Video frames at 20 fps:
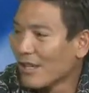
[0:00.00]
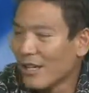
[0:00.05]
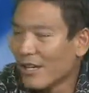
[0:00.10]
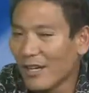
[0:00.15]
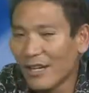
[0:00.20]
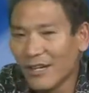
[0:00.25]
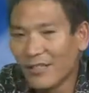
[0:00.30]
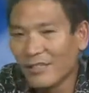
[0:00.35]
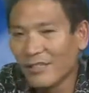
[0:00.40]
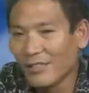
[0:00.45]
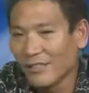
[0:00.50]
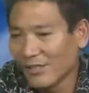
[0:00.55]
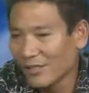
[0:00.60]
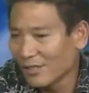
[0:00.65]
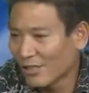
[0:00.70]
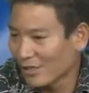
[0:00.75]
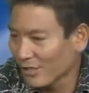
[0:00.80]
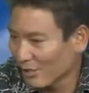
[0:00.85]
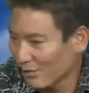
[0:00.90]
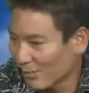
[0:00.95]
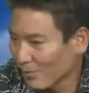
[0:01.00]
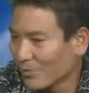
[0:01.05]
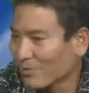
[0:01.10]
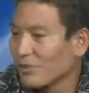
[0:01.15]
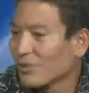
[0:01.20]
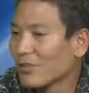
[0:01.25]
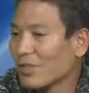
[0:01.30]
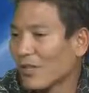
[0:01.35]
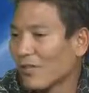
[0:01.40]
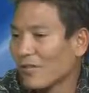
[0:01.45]
and customer
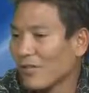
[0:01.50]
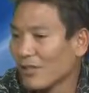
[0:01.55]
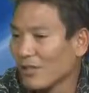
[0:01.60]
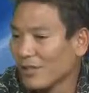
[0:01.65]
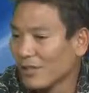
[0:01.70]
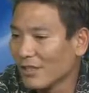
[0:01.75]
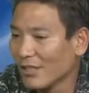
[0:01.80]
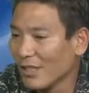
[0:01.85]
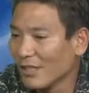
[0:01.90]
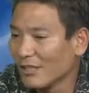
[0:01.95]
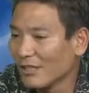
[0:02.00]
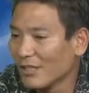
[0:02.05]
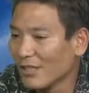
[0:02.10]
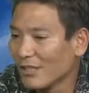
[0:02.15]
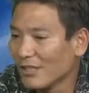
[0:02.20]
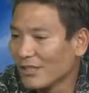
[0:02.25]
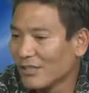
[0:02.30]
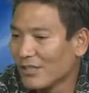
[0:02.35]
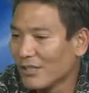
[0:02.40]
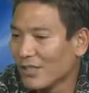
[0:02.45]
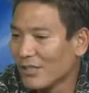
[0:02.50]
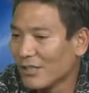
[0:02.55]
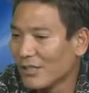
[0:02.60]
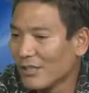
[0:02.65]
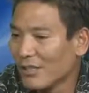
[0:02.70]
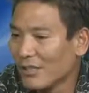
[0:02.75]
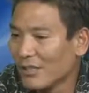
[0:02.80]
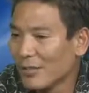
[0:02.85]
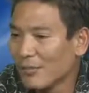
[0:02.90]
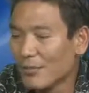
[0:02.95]
discovery as need
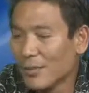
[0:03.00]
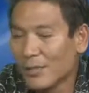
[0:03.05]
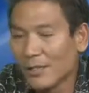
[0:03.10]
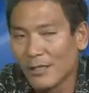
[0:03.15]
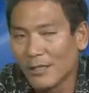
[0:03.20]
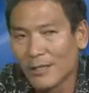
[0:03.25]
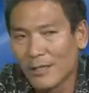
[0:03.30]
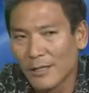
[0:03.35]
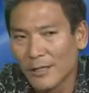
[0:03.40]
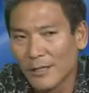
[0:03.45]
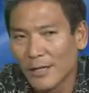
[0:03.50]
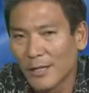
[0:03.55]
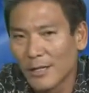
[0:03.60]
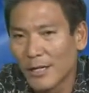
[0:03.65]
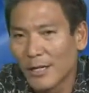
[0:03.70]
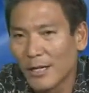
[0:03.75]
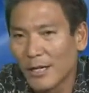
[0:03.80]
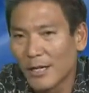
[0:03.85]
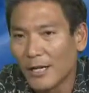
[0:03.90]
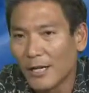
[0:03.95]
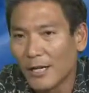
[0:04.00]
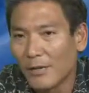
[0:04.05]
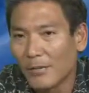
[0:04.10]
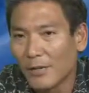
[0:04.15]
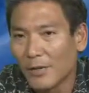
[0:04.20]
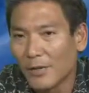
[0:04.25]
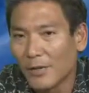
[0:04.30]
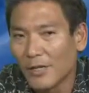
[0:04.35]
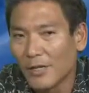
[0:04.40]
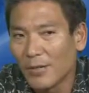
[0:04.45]
be. Mm-hmm.
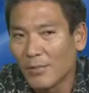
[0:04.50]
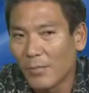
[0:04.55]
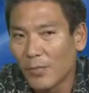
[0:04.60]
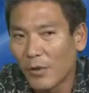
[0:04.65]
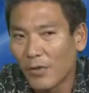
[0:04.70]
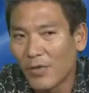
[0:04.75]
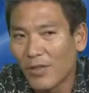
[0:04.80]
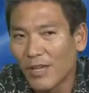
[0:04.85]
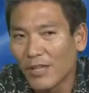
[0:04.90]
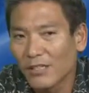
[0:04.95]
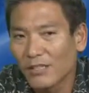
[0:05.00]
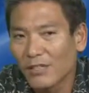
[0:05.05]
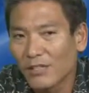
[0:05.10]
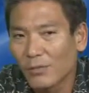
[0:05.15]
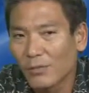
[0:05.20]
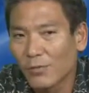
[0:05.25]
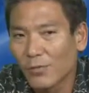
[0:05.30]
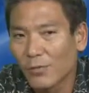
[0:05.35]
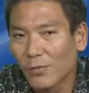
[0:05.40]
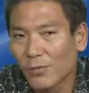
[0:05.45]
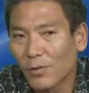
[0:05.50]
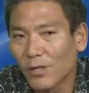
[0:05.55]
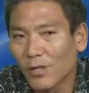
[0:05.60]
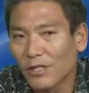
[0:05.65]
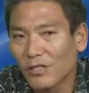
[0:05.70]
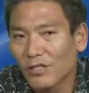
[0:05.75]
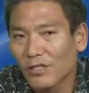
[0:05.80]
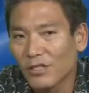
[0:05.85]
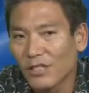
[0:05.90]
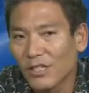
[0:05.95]
But in both cases, we're
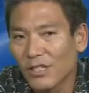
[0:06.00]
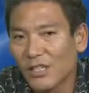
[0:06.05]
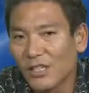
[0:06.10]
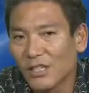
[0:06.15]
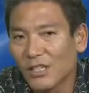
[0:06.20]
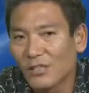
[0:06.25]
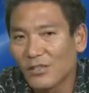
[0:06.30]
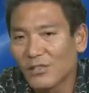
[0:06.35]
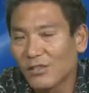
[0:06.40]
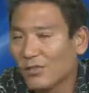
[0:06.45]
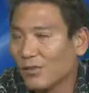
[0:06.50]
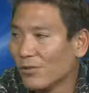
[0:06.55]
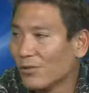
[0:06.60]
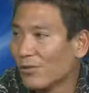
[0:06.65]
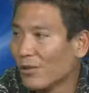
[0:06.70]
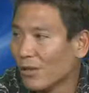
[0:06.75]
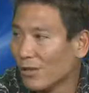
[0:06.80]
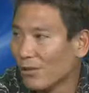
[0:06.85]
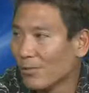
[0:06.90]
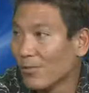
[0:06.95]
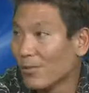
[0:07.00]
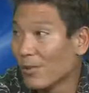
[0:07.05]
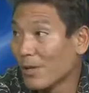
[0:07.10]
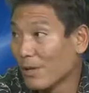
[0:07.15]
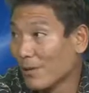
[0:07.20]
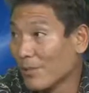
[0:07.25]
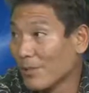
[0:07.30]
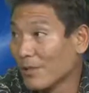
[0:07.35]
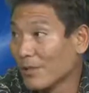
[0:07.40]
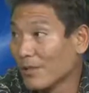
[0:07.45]
really seeking to help
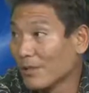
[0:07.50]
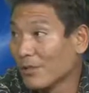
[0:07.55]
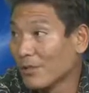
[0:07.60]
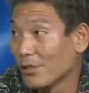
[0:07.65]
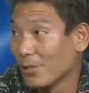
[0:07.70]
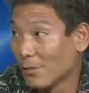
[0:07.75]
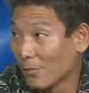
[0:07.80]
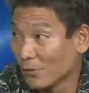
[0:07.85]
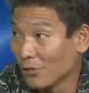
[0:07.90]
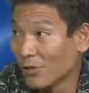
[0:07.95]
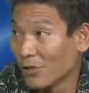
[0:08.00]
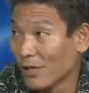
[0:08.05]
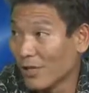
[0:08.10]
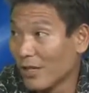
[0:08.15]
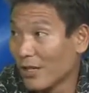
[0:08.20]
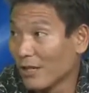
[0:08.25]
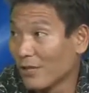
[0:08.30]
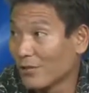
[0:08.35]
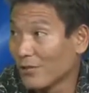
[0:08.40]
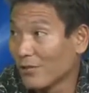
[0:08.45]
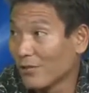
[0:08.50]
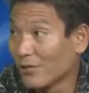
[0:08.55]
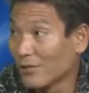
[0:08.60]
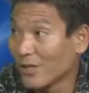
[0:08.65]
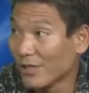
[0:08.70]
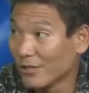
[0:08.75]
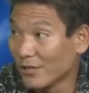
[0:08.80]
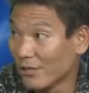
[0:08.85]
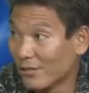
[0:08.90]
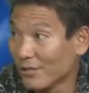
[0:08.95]
companies commercialize their
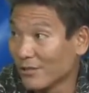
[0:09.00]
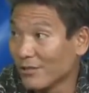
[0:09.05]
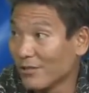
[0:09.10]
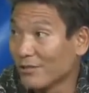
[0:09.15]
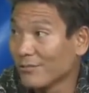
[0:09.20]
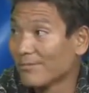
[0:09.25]
technology.